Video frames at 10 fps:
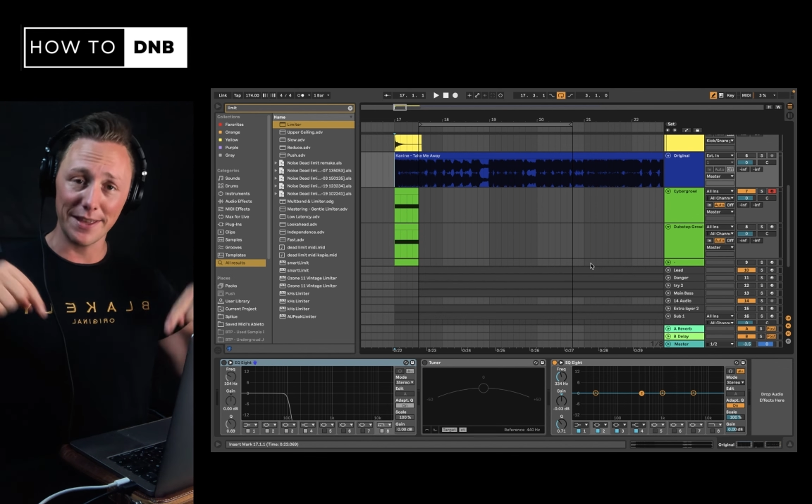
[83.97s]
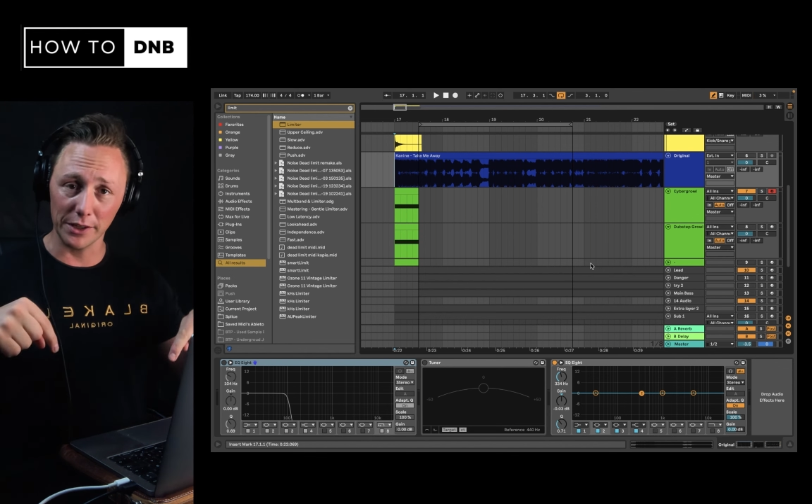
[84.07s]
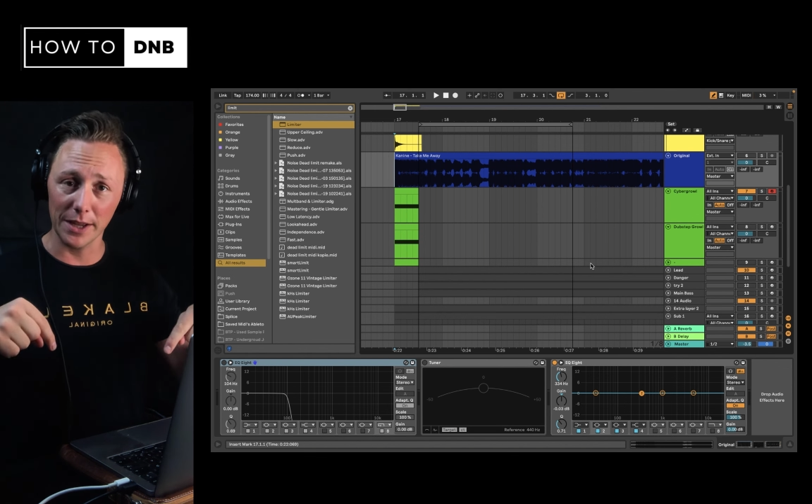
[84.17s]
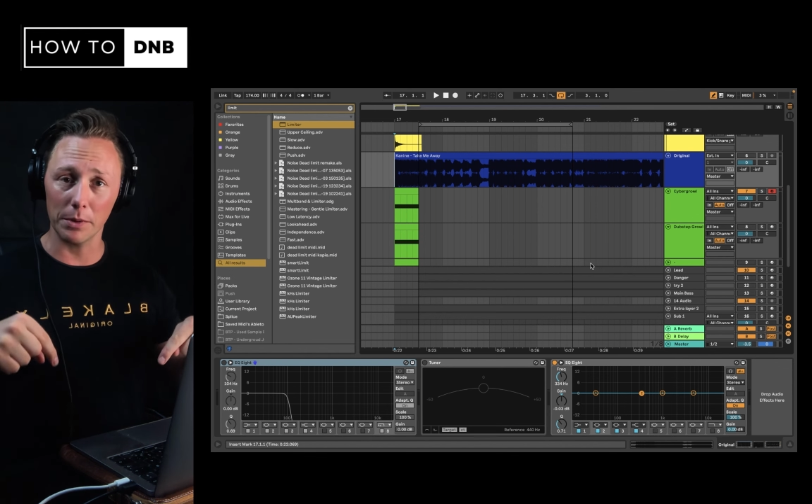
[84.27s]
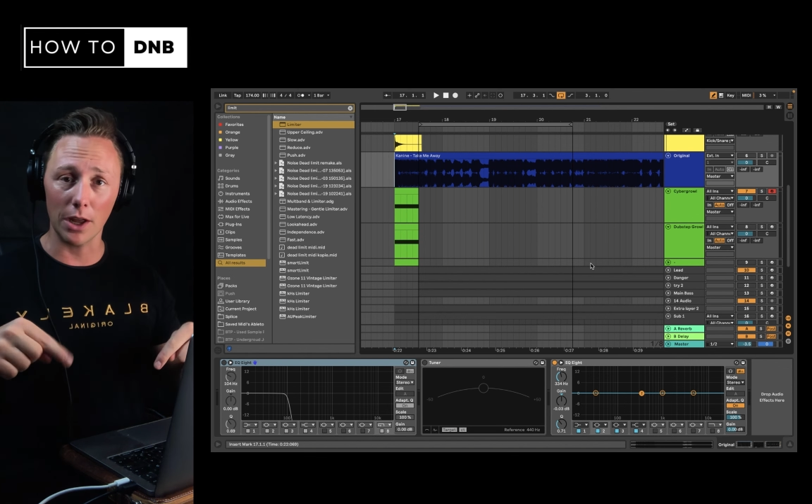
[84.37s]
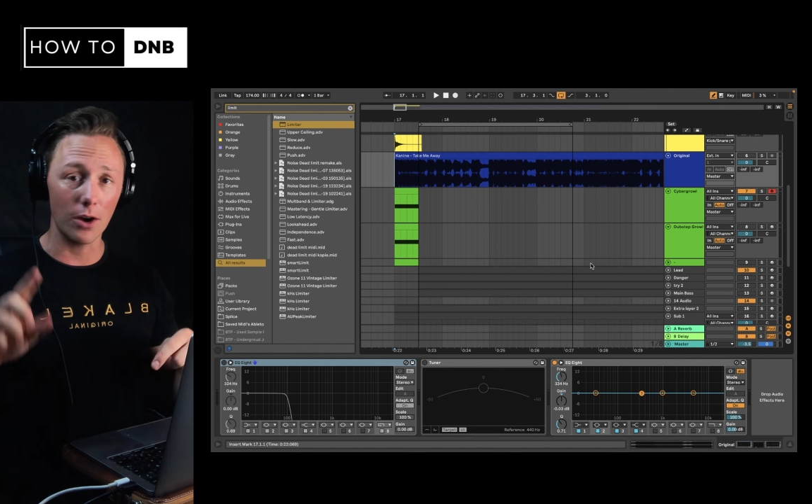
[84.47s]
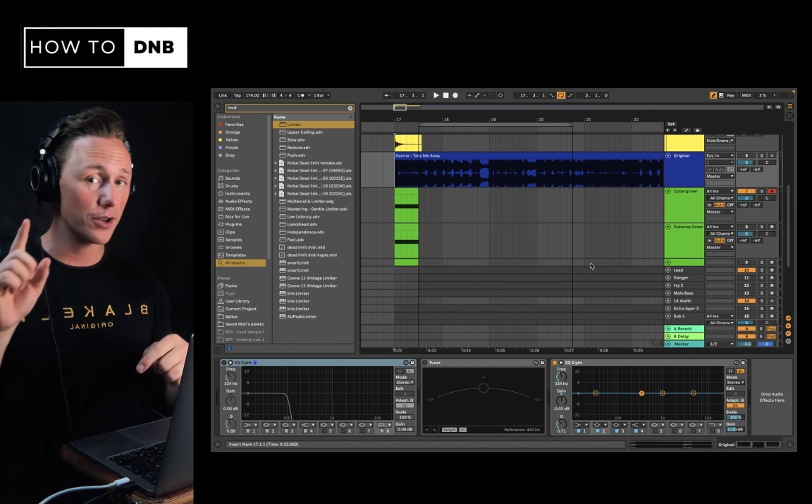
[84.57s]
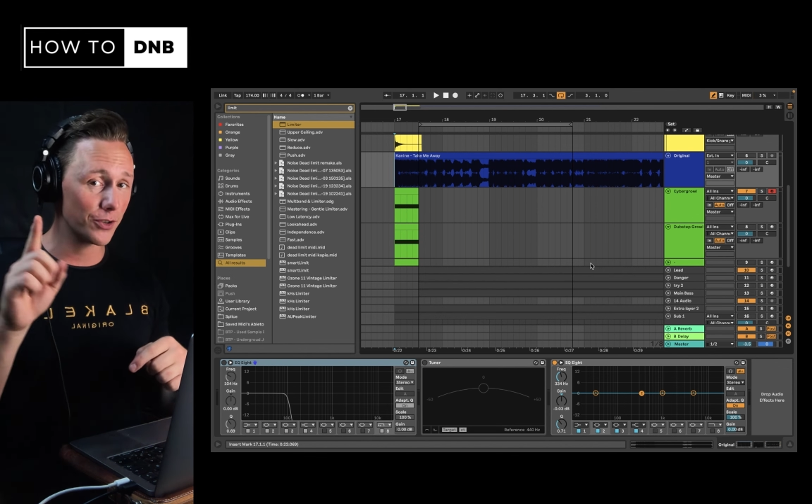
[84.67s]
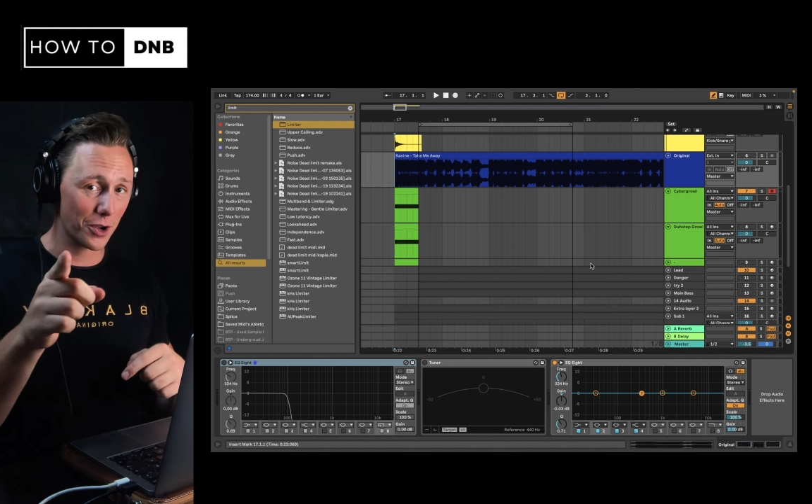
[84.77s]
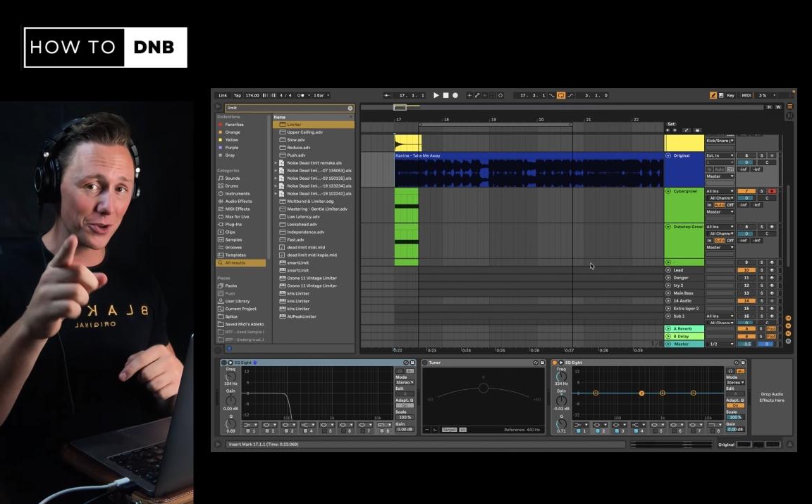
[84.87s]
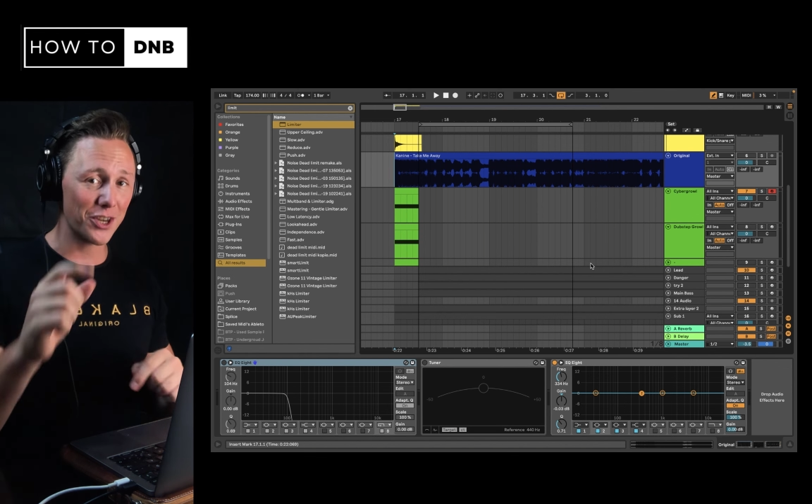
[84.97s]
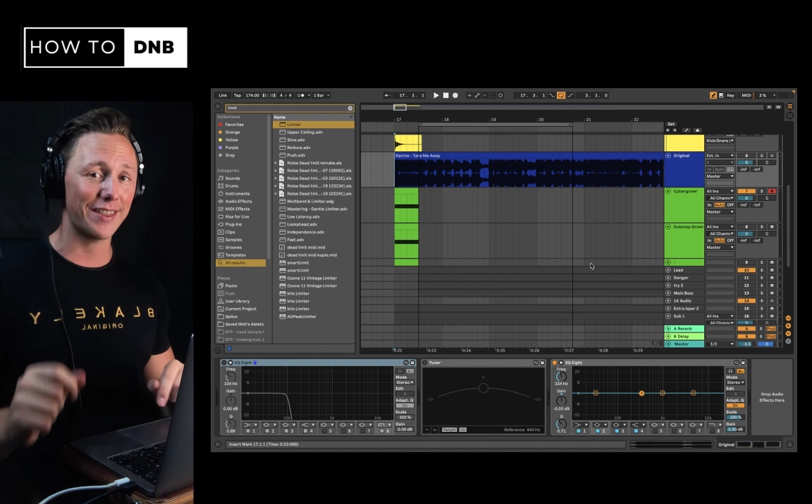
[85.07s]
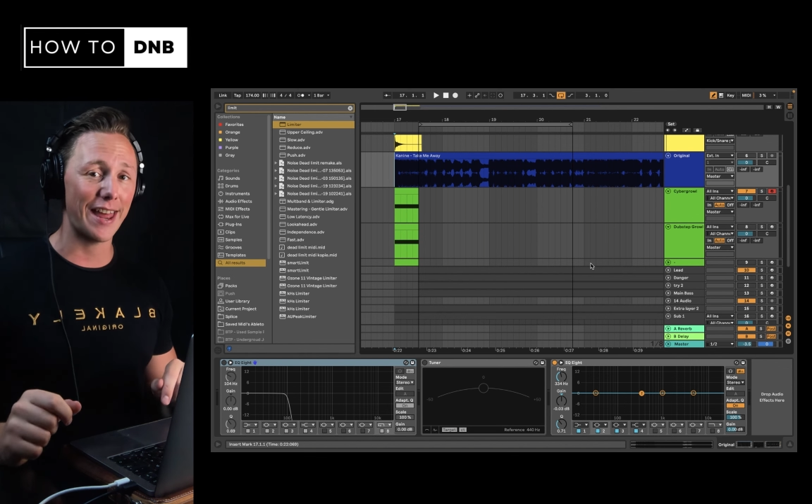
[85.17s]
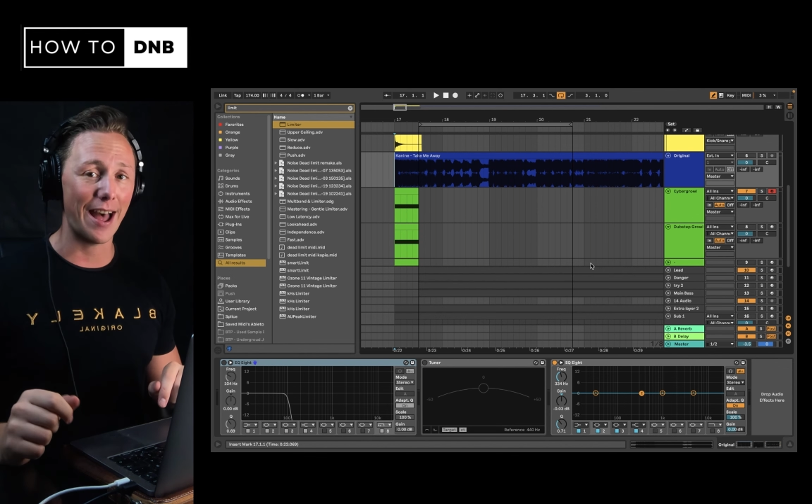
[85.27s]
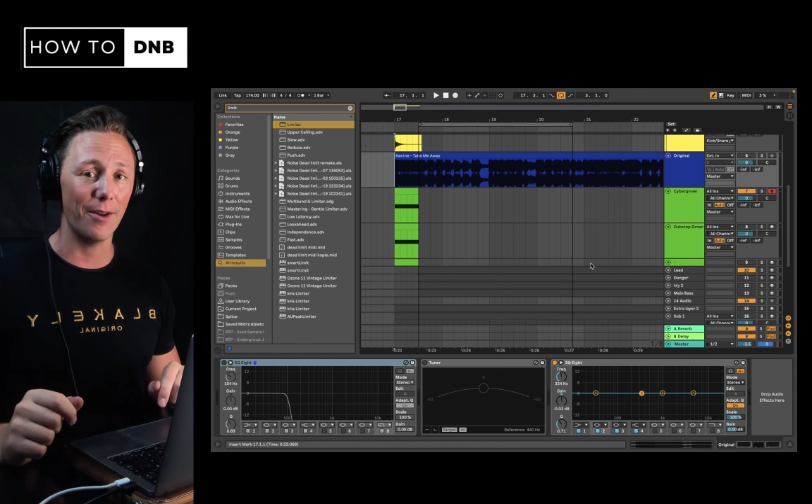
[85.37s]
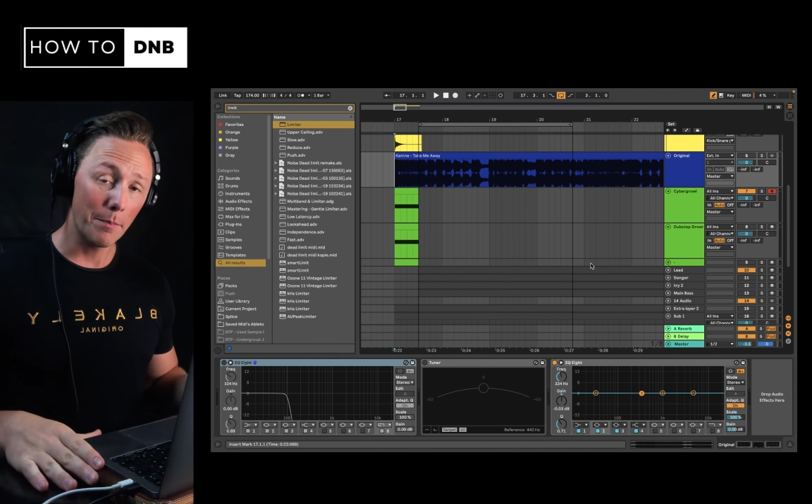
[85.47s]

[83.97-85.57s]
in the link below, so go check that out.